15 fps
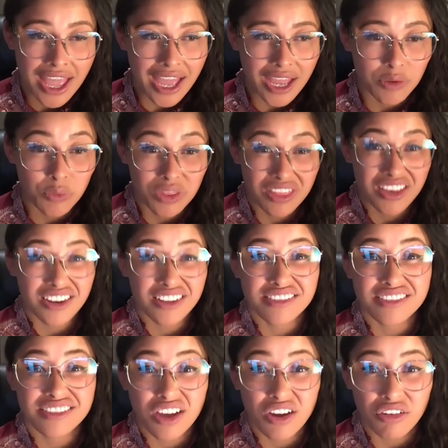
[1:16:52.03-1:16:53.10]
and within
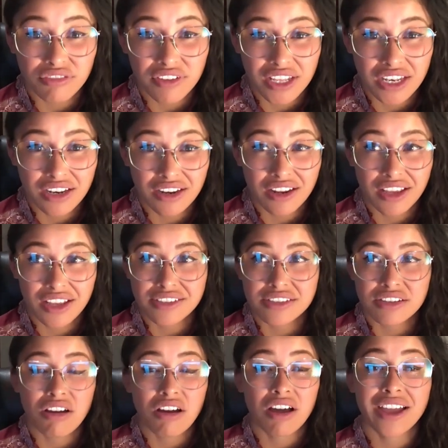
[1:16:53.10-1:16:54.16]
itself in its
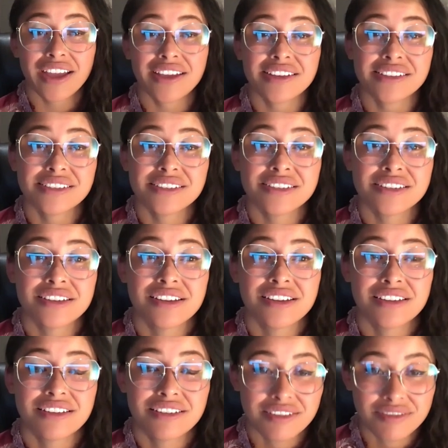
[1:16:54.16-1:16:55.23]
highest
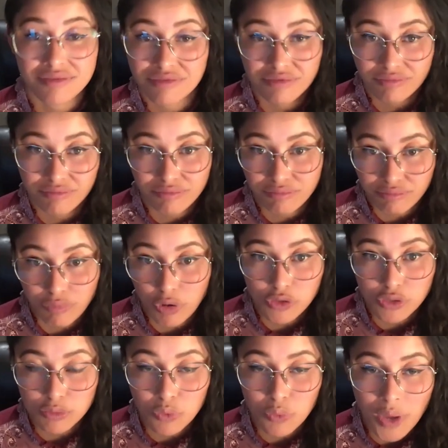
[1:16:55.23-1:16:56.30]

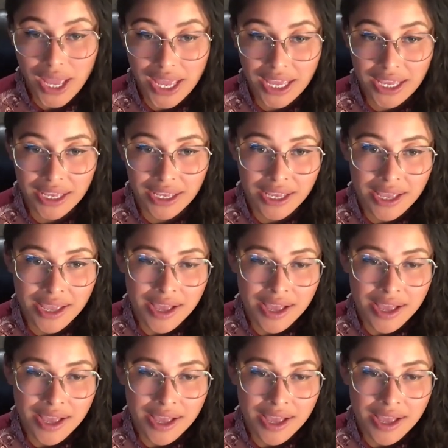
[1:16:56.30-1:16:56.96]
possible way.